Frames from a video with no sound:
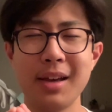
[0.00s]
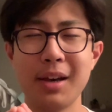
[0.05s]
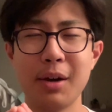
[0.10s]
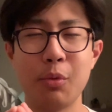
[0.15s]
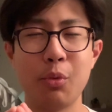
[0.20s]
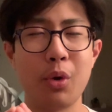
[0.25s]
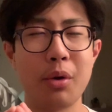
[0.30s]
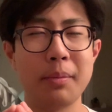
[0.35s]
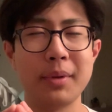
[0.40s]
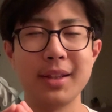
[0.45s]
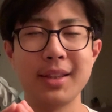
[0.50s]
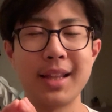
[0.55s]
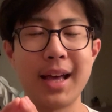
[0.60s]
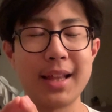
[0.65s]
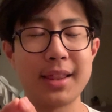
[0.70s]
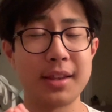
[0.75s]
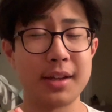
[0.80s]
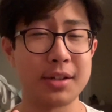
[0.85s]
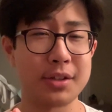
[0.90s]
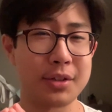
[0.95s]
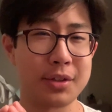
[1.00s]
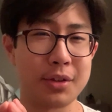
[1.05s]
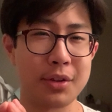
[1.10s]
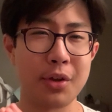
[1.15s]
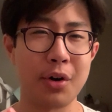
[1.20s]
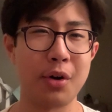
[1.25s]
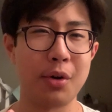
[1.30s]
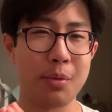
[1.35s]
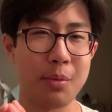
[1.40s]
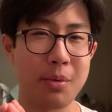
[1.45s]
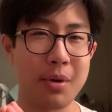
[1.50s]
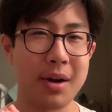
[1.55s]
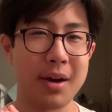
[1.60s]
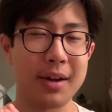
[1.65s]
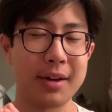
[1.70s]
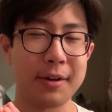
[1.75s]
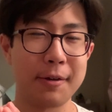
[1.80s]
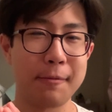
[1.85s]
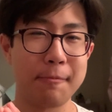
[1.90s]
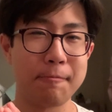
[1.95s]
woman, that does not
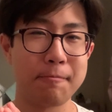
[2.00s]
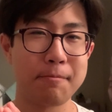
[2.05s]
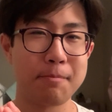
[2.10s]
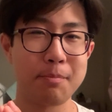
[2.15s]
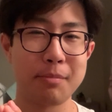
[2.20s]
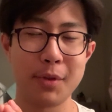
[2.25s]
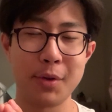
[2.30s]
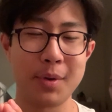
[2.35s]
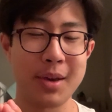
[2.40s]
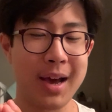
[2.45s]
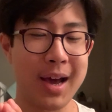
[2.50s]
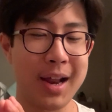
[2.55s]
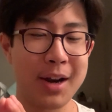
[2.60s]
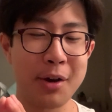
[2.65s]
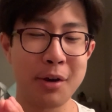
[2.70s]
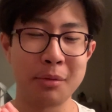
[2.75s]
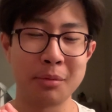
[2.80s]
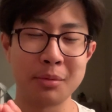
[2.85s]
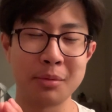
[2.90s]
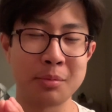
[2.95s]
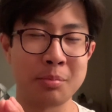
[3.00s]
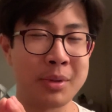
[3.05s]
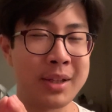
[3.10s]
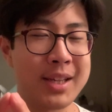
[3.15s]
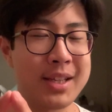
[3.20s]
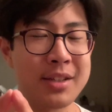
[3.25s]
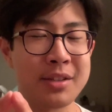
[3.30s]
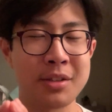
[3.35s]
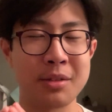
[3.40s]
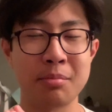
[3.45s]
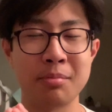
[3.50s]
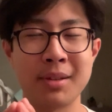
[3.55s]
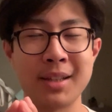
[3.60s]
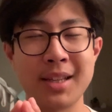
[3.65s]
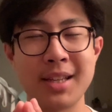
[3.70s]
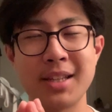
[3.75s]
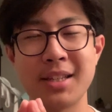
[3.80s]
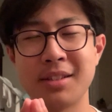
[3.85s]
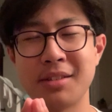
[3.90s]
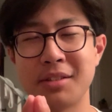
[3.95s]
work. You cannot, please,
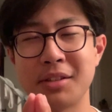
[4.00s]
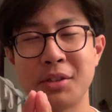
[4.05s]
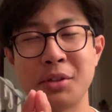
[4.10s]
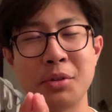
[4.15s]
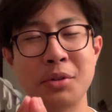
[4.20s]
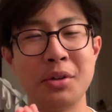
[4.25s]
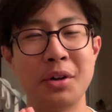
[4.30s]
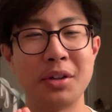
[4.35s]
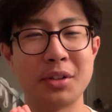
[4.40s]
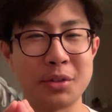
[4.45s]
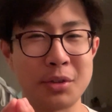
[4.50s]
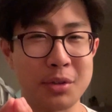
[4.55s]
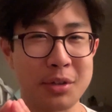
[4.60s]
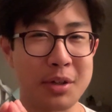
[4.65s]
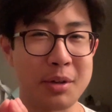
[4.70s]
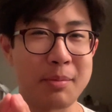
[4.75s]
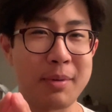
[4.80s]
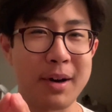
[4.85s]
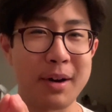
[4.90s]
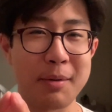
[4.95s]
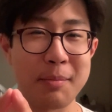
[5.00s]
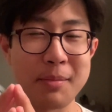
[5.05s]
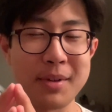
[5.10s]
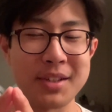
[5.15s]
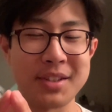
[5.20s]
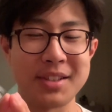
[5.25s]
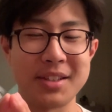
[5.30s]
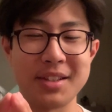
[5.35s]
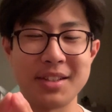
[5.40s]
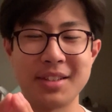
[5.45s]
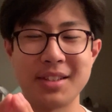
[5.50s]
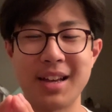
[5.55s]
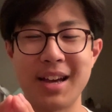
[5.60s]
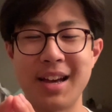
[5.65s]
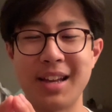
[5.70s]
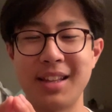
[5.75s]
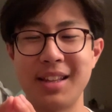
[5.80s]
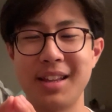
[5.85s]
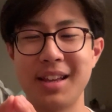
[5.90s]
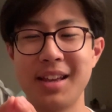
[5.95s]
please do not talk about business
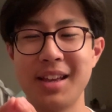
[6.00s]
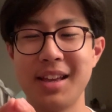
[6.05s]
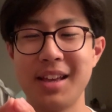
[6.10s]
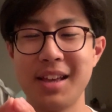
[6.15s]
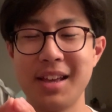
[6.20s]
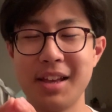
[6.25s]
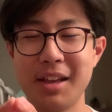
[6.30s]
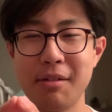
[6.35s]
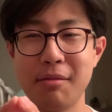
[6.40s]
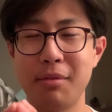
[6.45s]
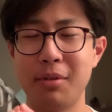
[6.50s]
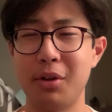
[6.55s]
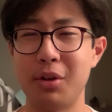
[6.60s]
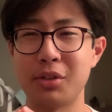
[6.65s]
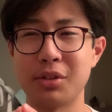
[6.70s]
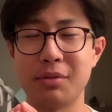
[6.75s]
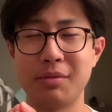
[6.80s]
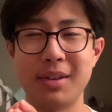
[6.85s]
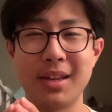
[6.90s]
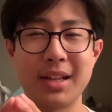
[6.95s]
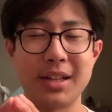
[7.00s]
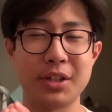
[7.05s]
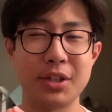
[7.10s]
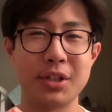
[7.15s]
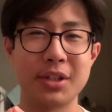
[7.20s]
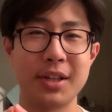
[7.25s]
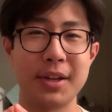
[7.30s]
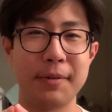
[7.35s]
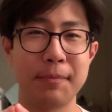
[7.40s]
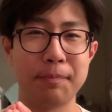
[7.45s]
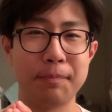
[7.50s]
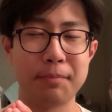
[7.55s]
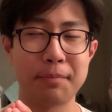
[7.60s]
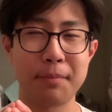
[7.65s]
and philosophy and shit.